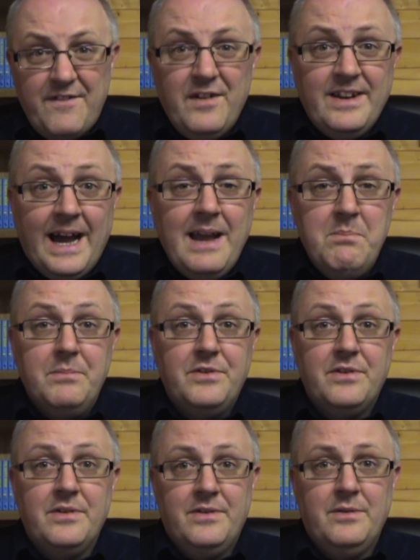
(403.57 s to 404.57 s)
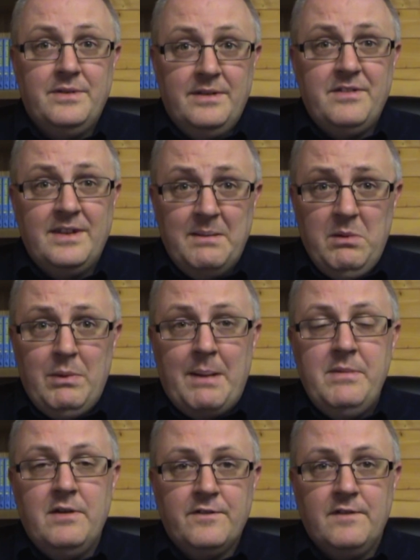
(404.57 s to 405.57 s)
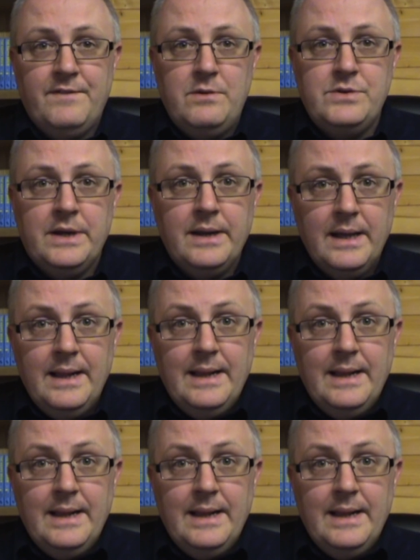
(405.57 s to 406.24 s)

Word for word: different times. So it's a double whammy of confusion.